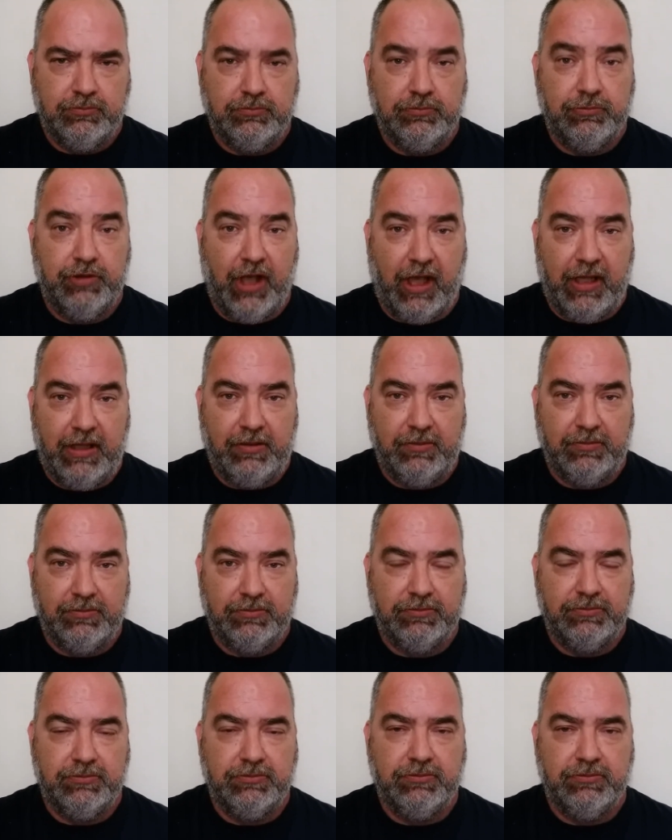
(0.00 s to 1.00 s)
Okay?
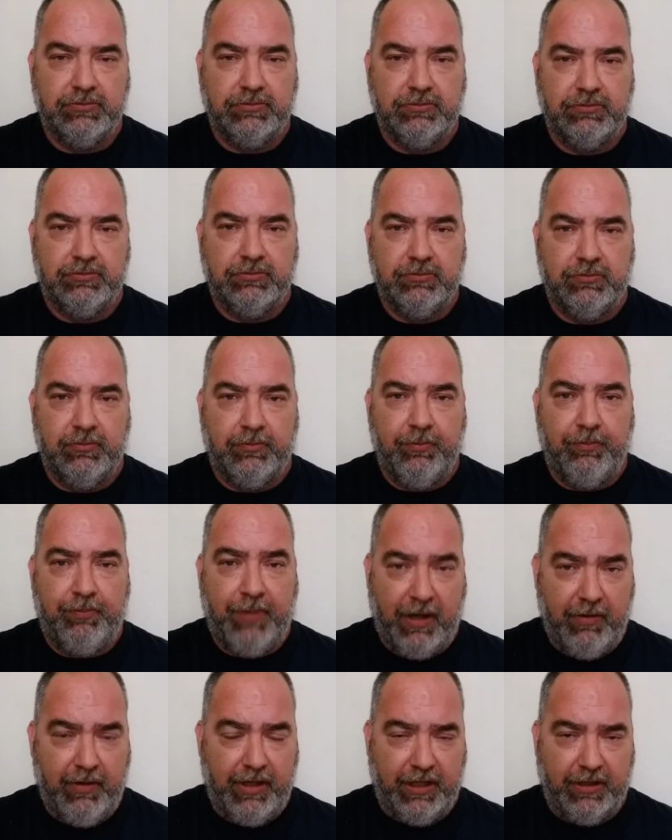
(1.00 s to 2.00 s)

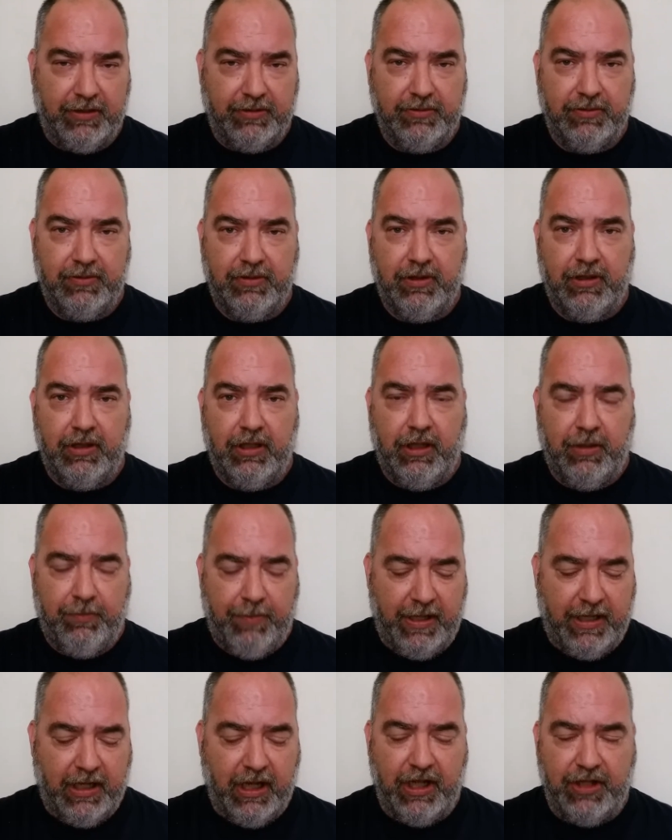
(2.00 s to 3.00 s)
Period.
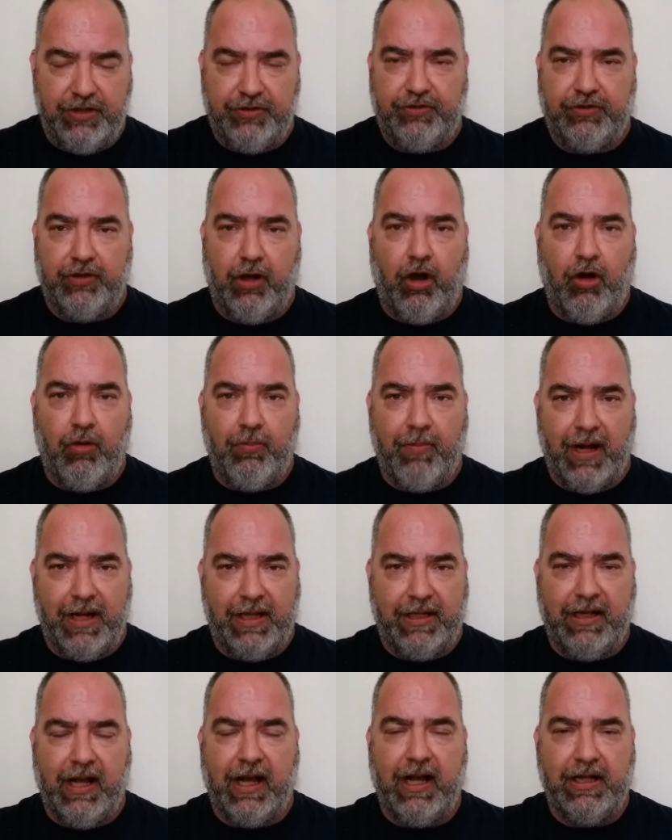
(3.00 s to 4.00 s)
Because
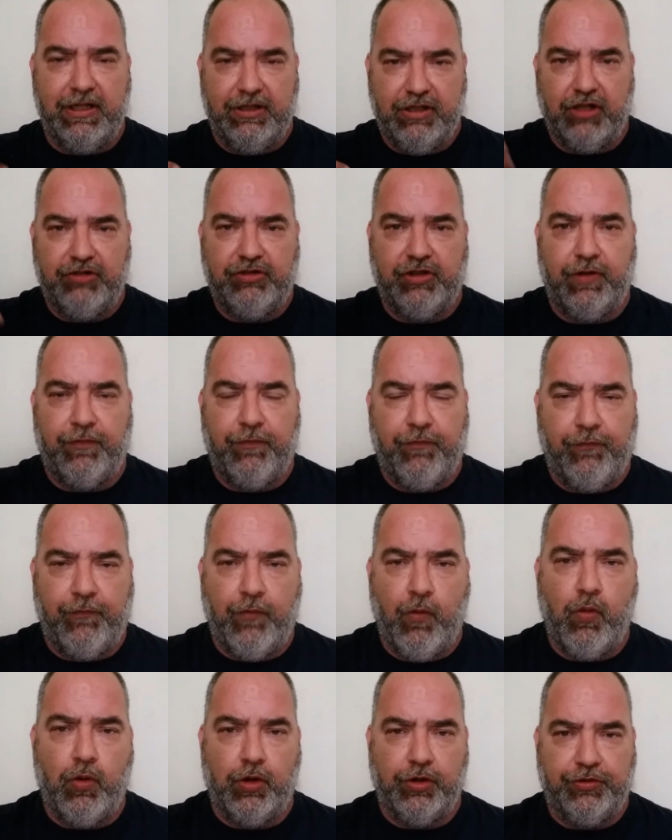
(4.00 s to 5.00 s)
Almighty God doesn't
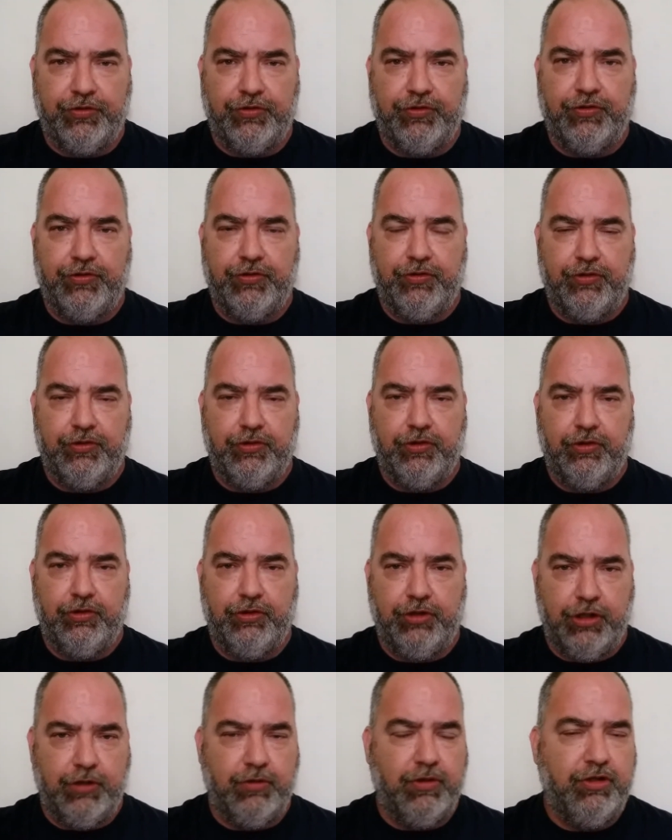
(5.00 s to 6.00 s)
force
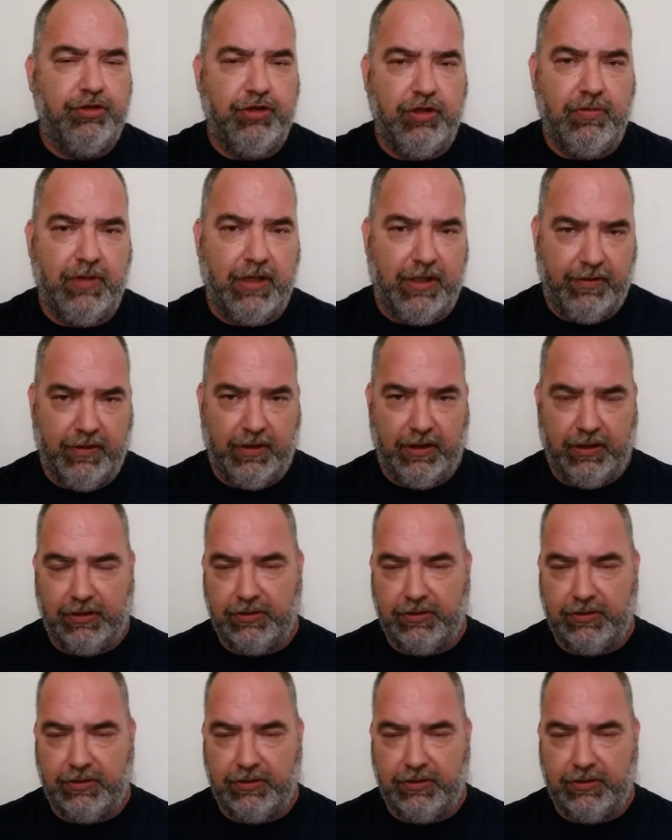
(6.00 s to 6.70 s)
you to do anything.